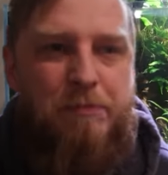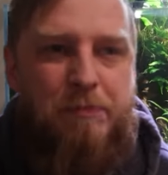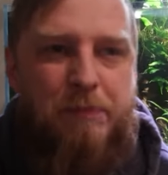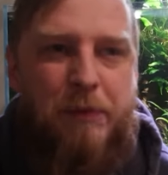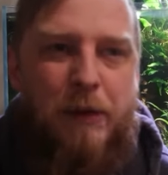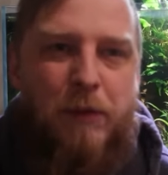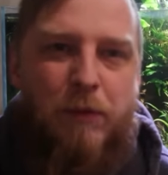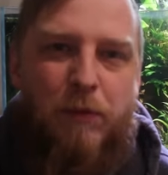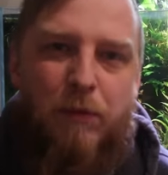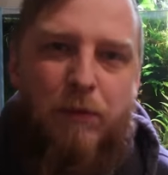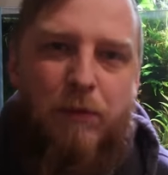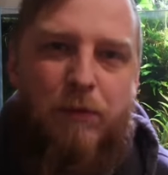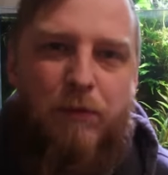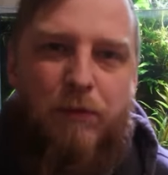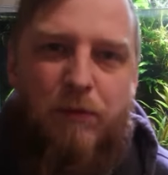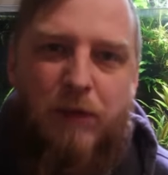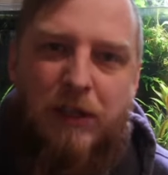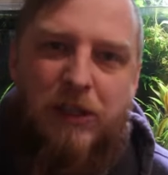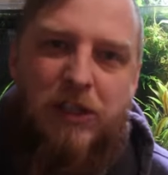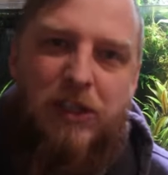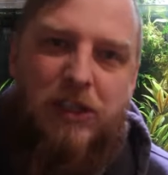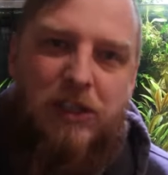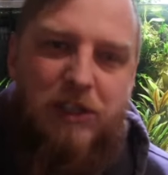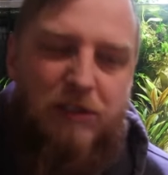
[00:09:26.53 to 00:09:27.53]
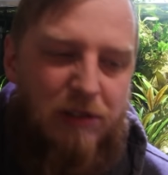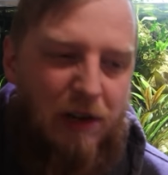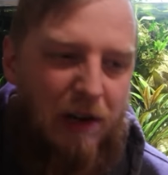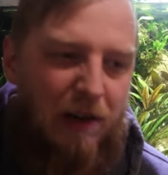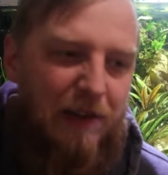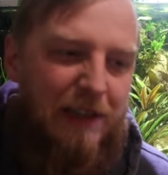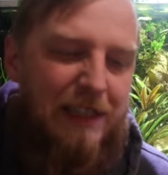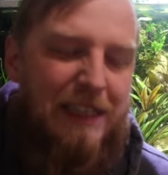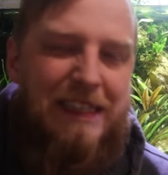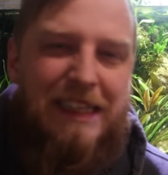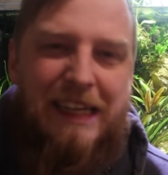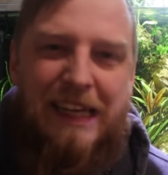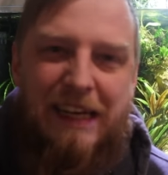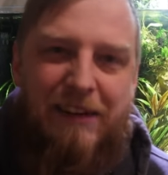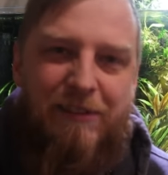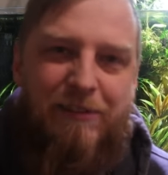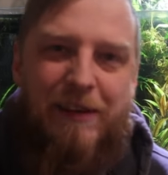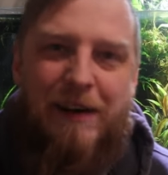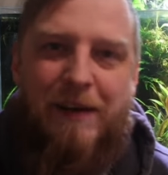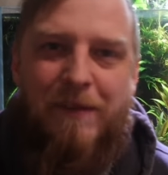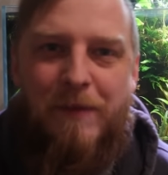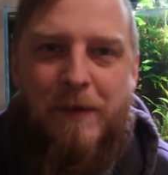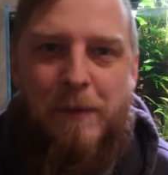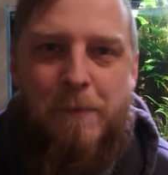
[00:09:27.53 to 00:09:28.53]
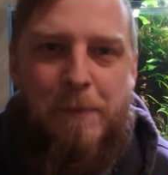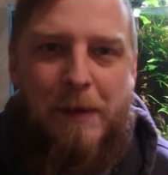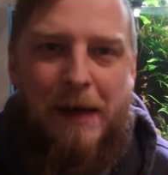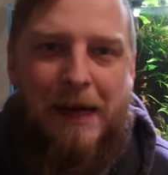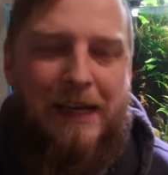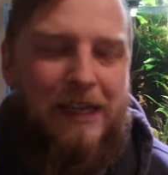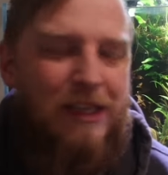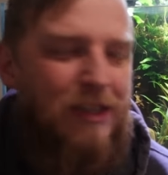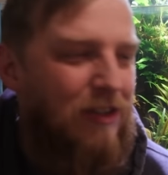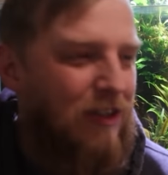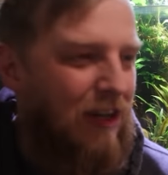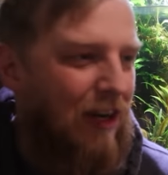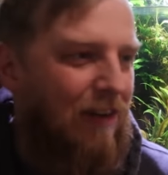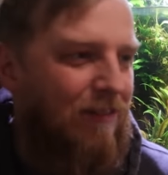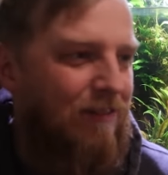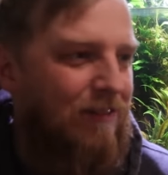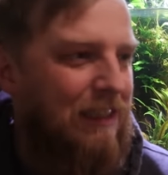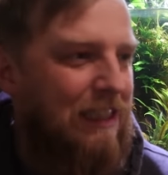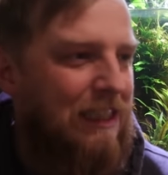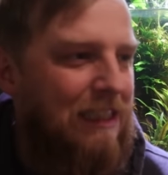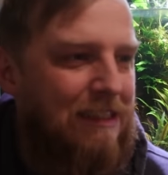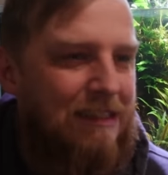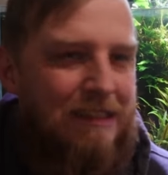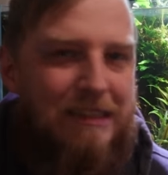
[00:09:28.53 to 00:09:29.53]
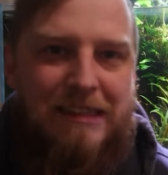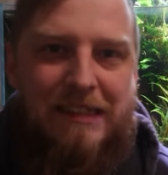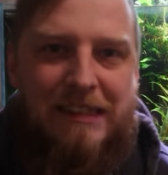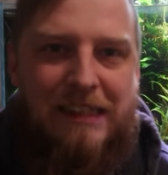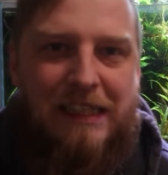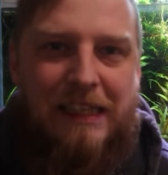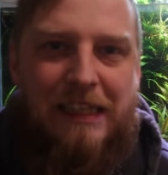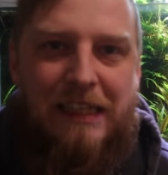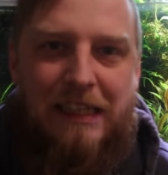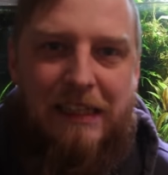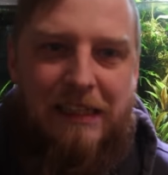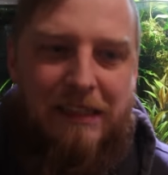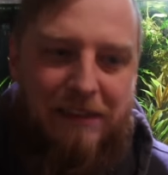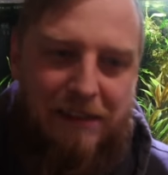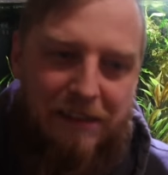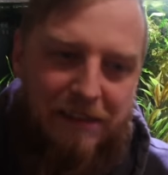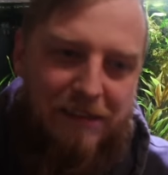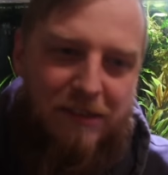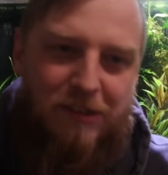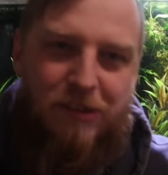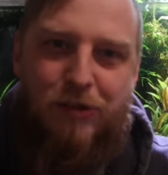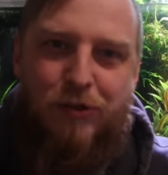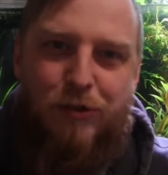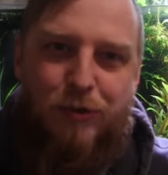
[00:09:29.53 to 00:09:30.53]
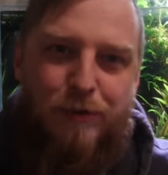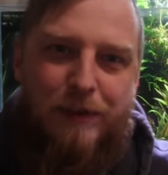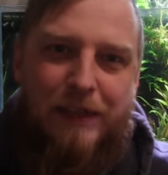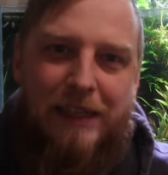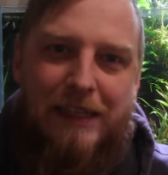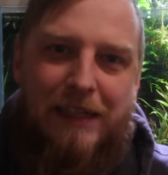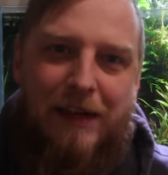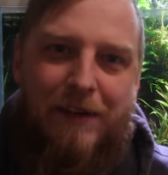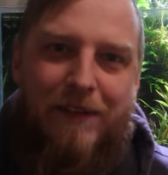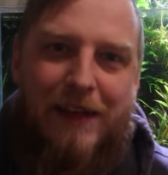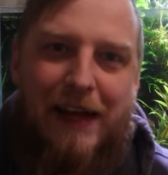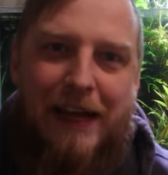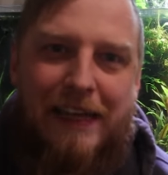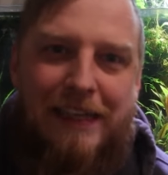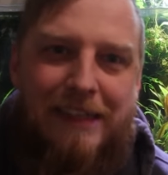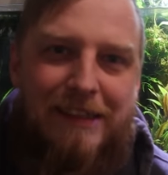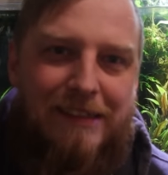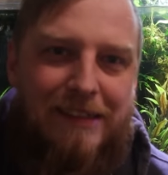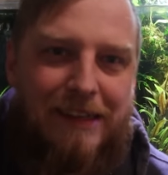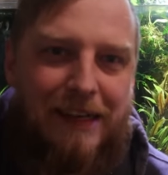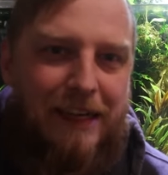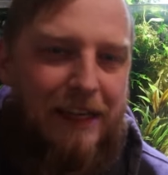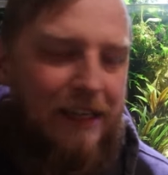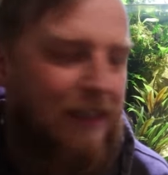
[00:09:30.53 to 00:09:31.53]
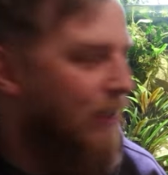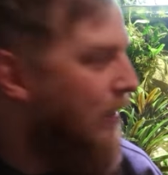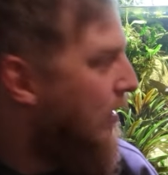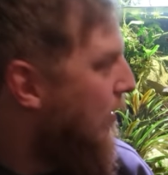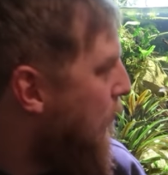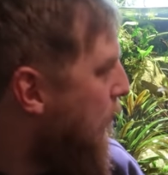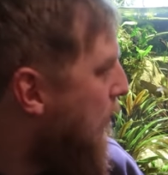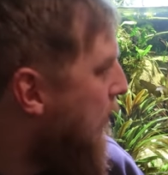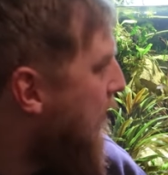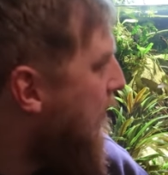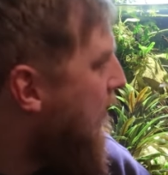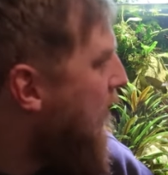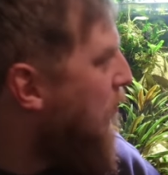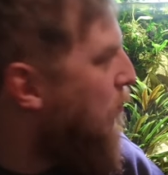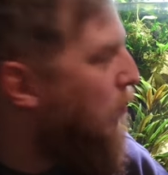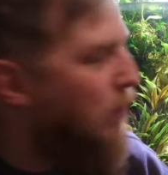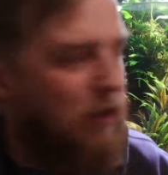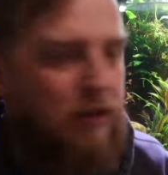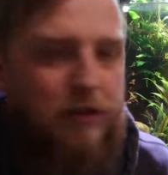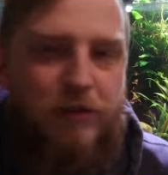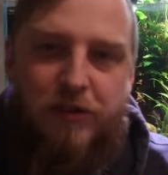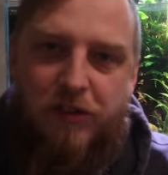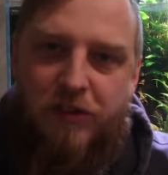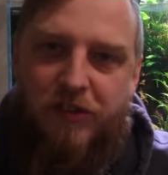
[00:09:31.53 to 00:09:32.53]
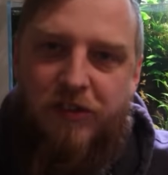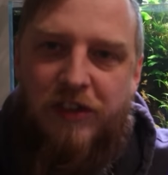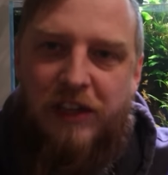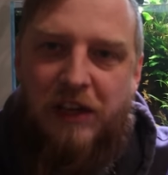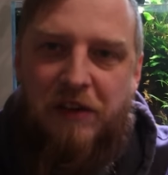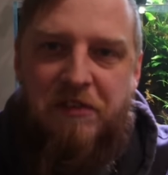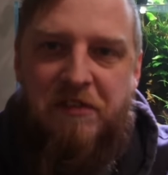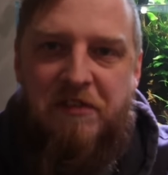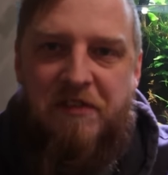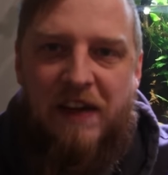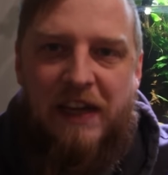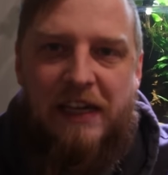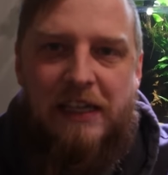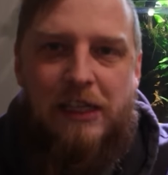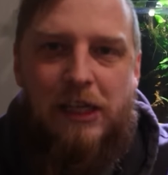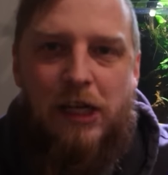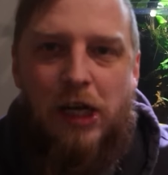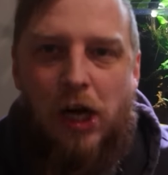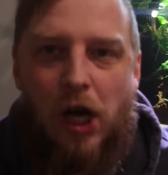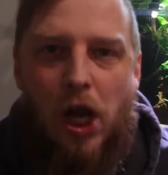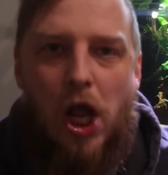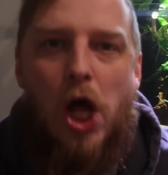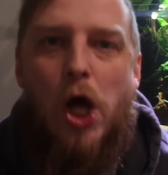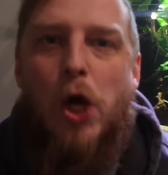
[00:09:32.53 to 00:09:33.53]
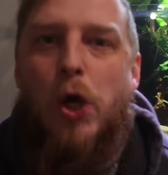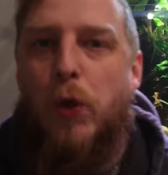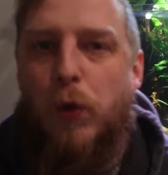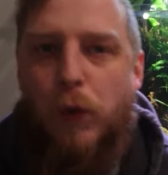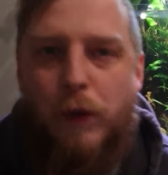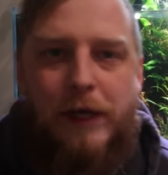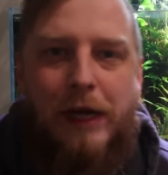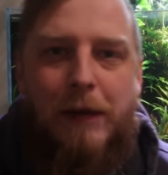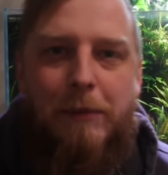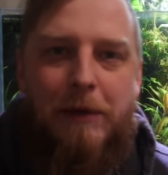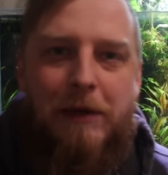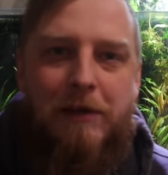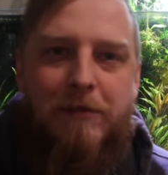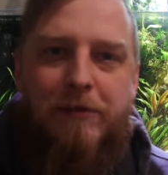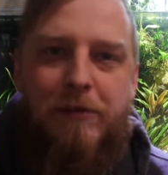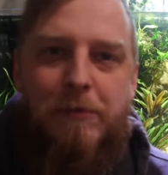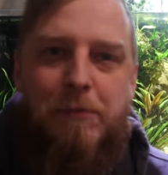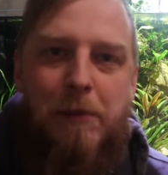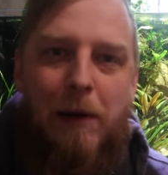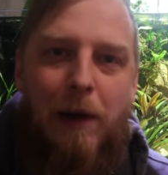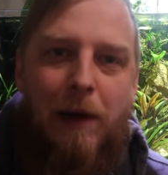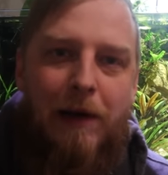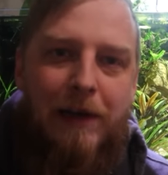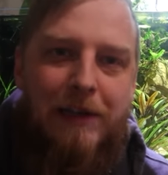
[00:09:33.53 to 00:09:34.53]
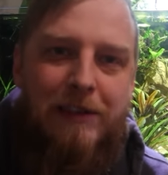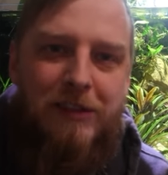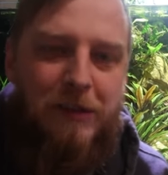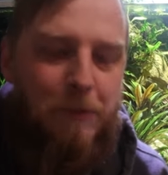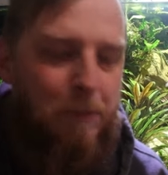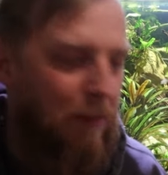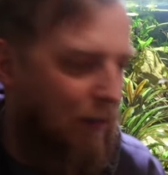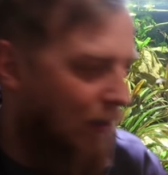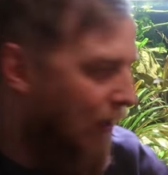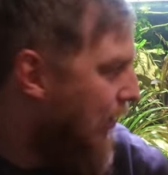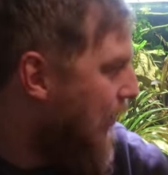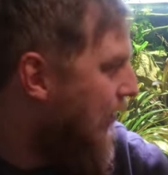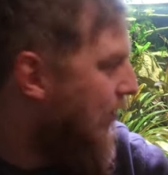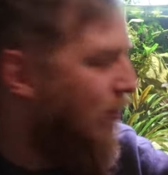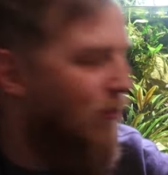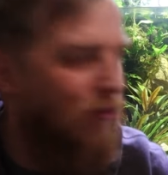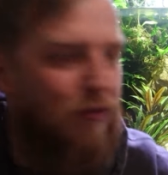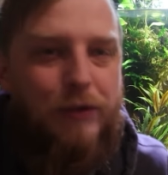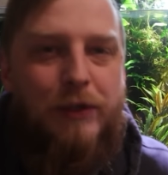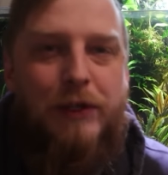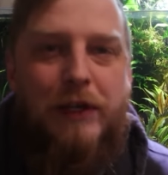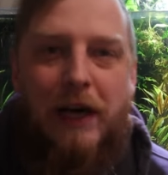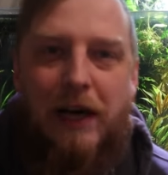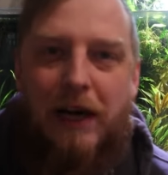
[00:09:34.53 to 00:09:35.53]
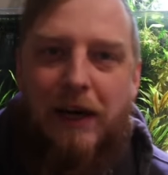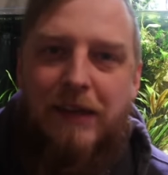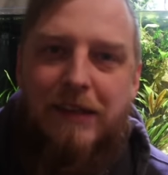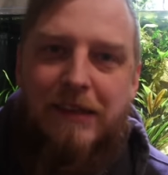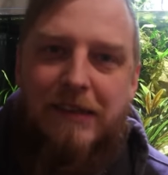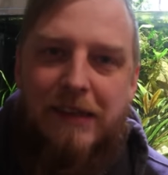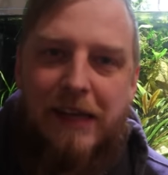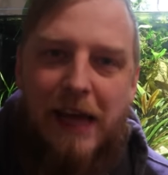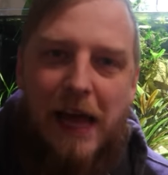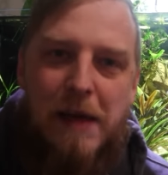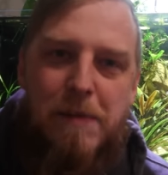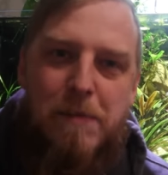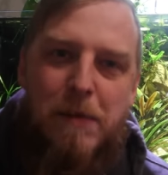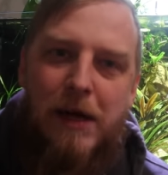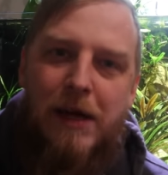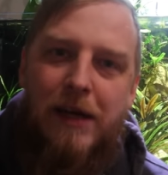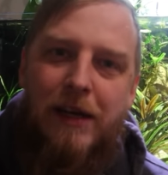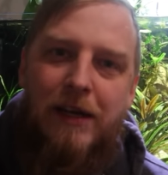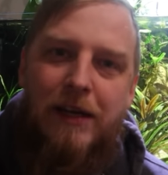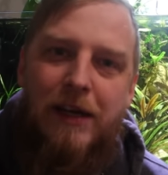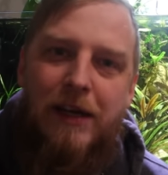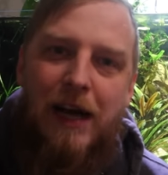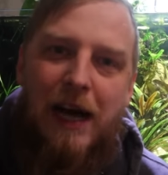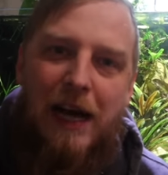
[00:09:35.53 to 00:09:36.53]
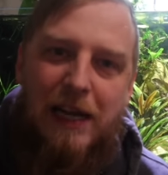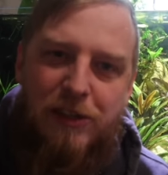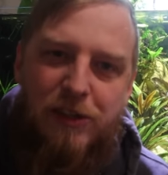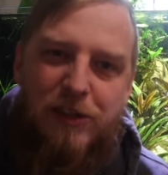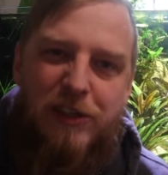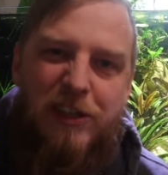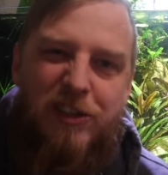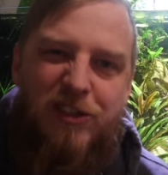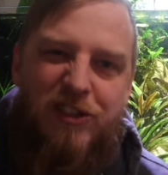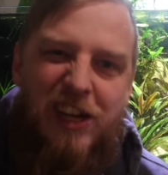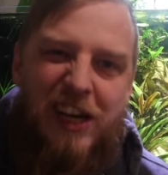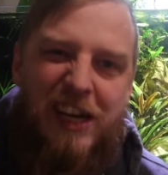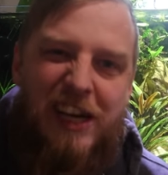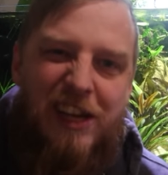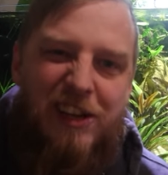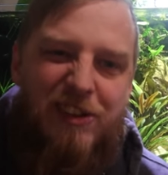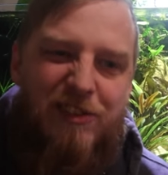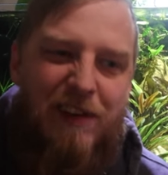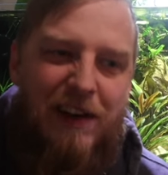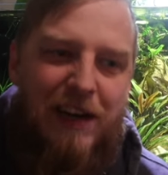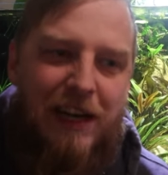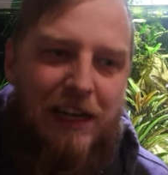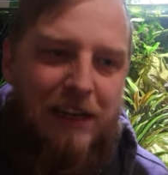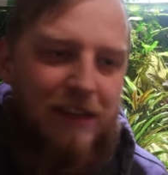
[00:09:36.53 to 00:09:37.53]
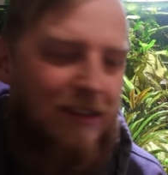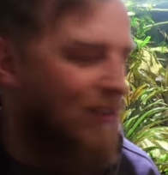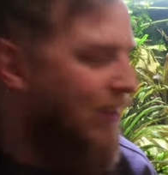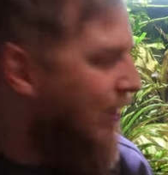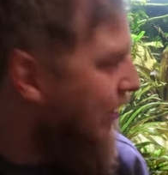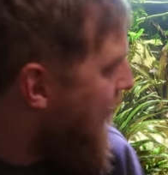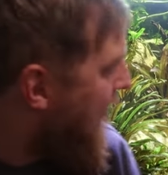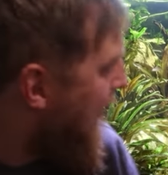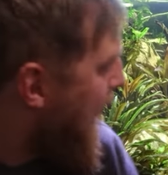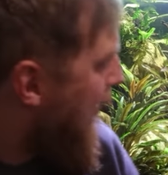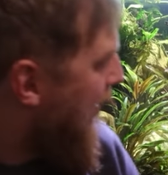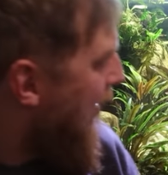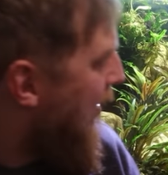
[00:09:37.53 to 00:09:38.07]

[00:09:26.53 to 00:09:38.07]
But once you hide it around the back, you can't really see the digital readout that easily. Whereas this one, you just see a faint glow coming from behind your plants or your hardscape, and you can check it's running. So,